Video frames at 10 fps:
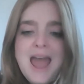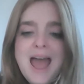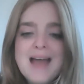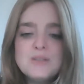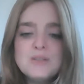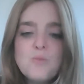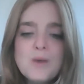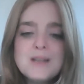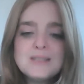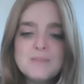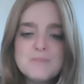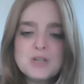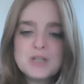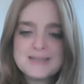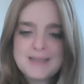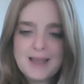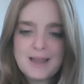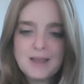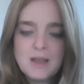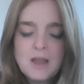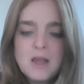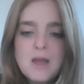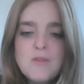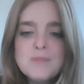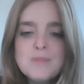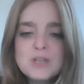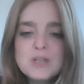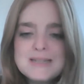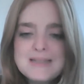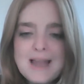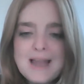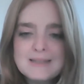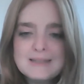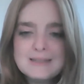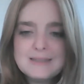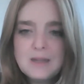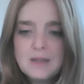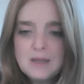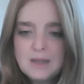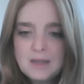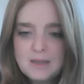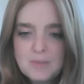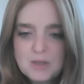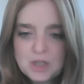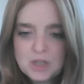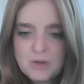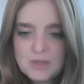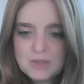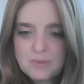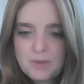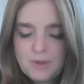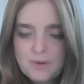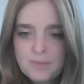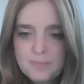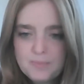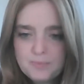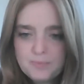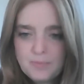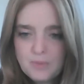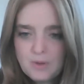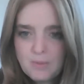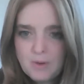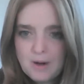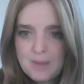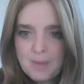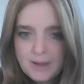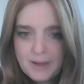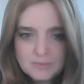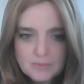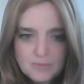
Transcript: And what does the Mishnah say? The Mishnah says, and uh, let me just share this with you. Where am I?